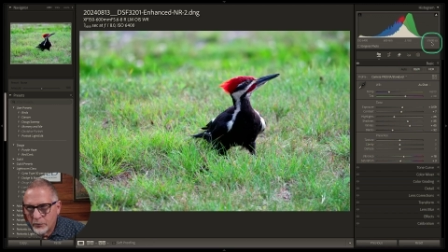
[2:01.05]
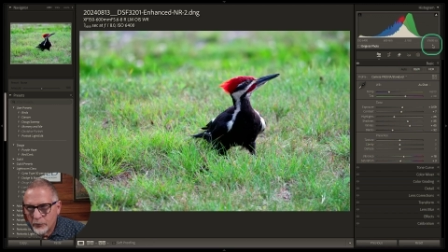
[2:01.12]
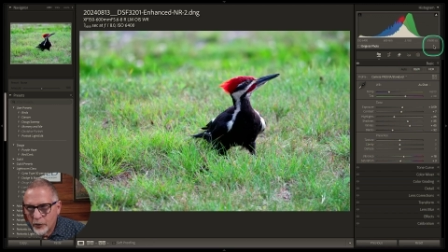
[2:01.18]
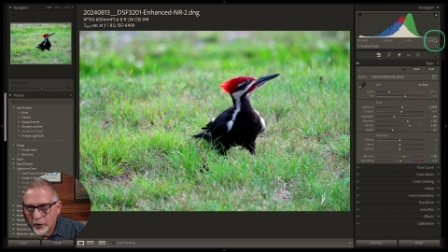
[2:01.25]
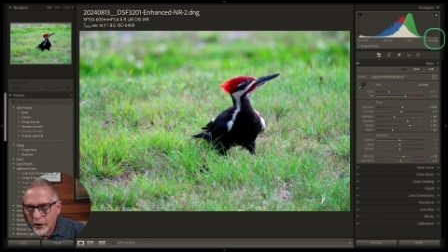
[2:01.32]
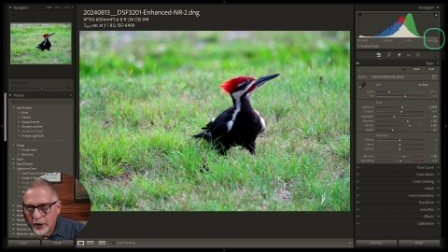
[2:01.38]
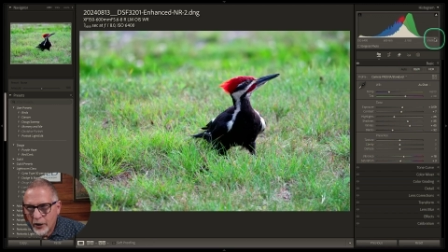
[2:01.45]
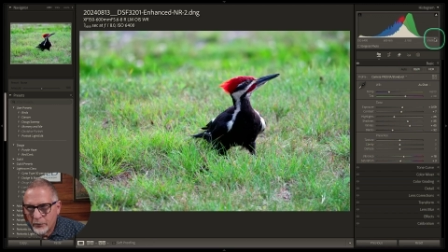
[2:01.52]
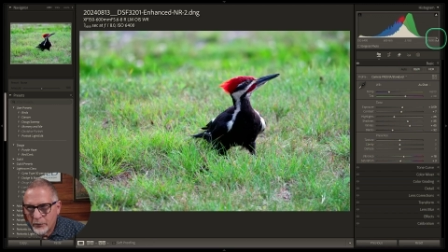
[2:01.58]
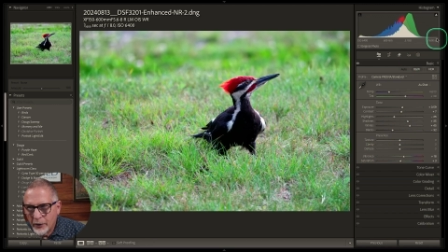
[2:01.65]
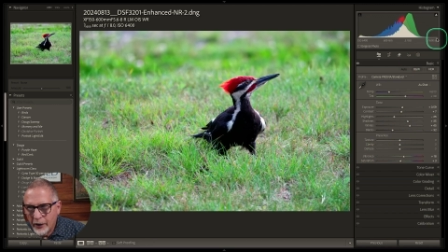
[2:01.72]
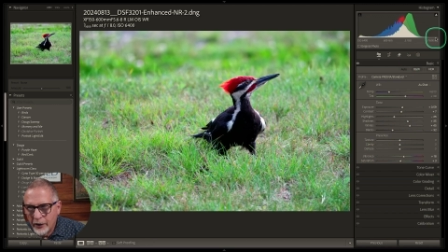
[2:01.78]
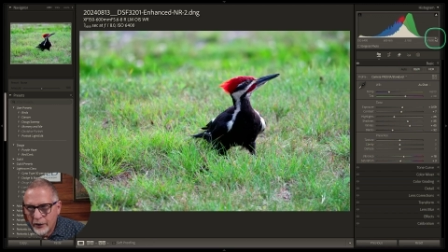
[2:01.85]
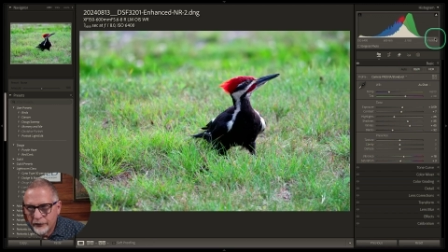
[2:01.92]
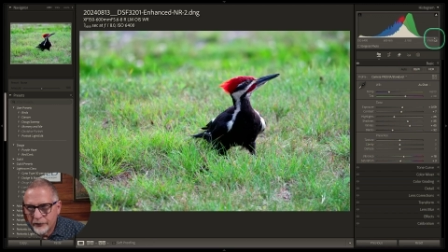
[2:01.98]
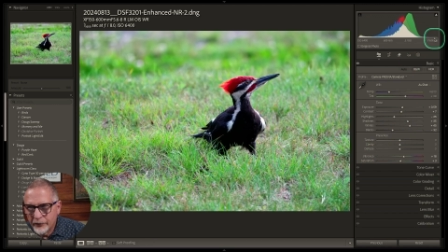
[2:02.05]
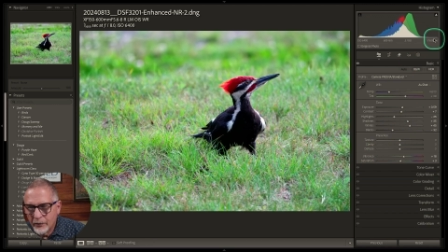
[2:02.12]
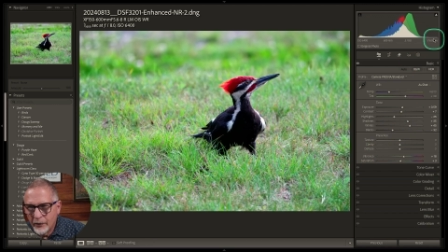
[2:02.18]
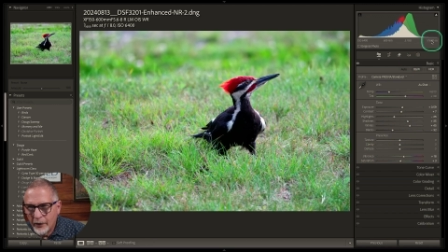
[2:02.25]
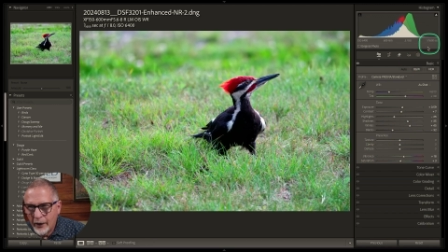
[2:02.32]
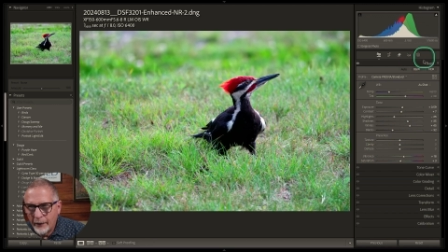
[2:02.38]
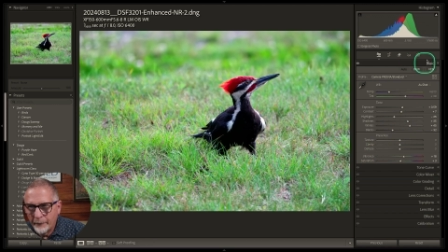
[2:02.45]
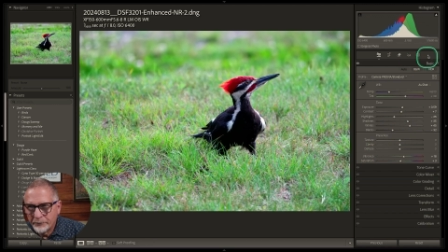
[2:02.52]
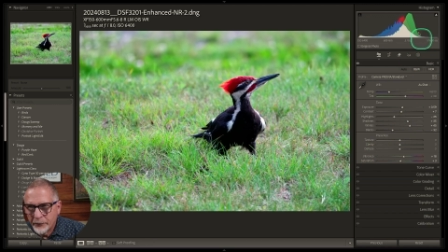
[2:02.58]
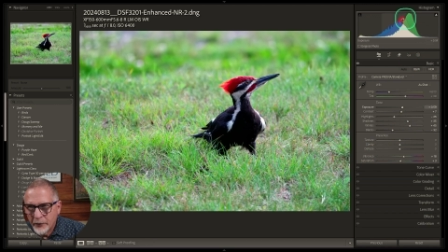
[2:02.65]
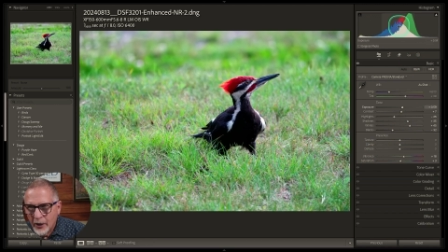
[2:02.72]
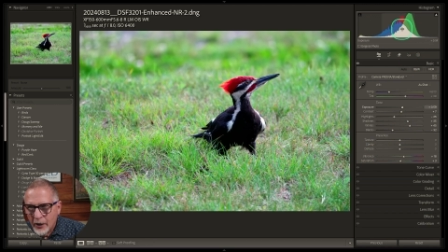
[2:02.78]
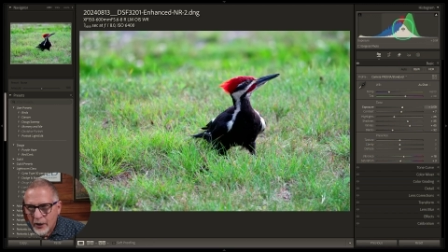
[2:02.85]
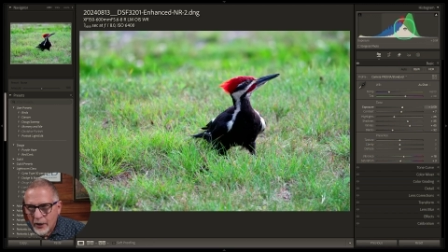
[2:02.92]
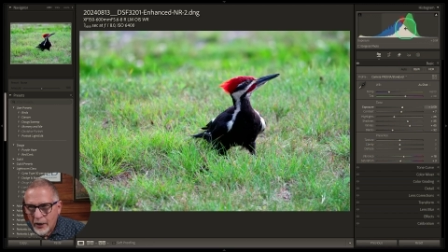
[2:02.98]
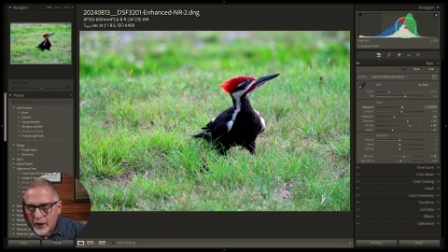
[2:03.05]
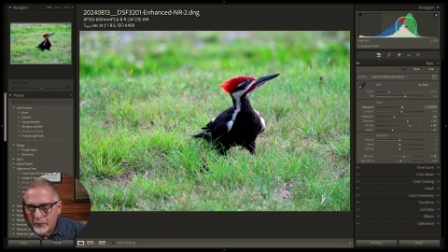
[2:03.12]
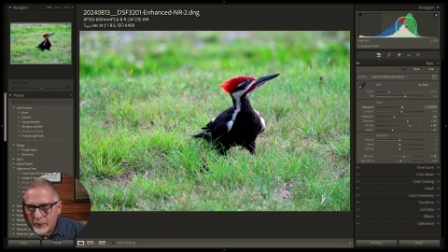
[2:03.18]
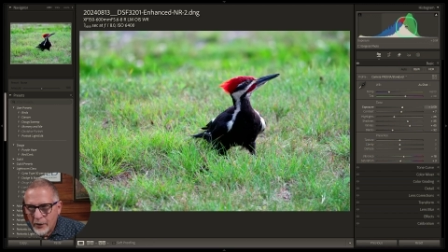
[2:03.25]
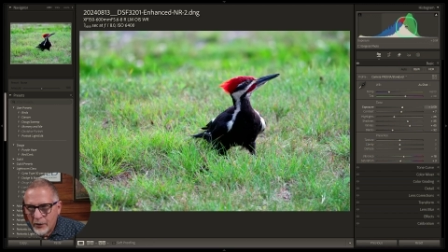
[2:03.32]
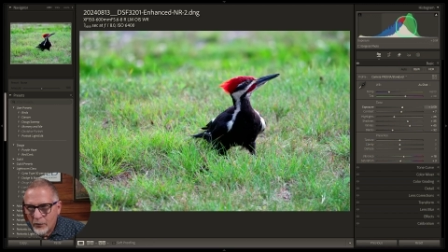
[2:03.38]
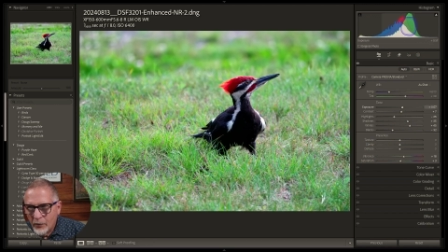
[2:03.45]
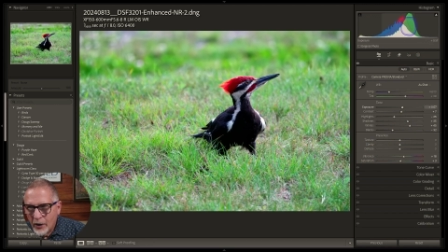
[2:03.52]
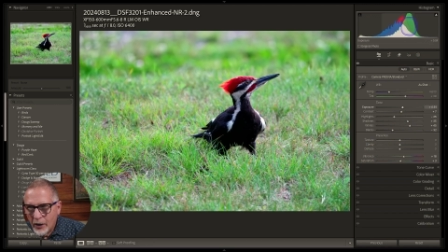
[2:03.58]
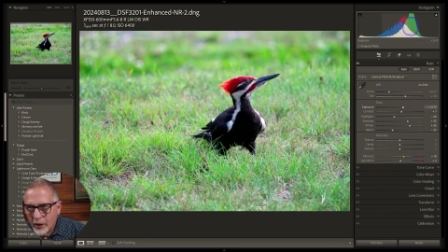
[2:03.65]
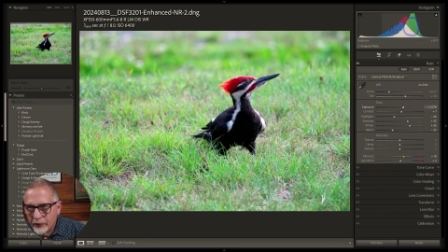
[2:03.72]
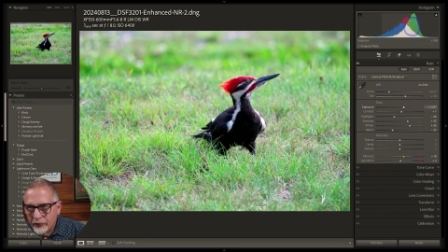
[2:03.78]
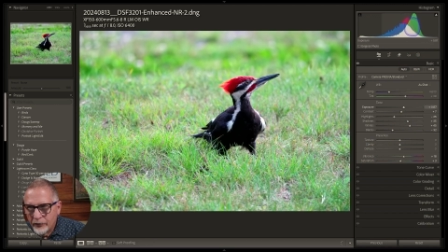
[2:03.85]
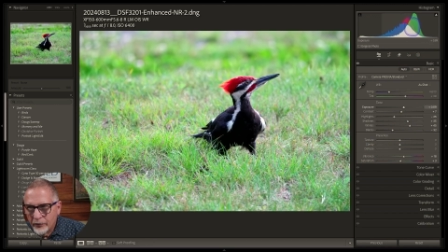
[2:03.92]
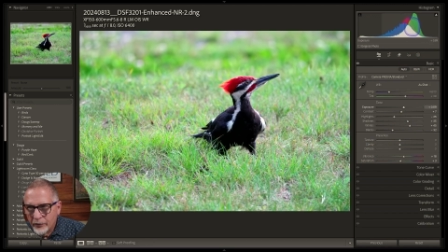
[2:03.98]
Looking at my histogram, I may want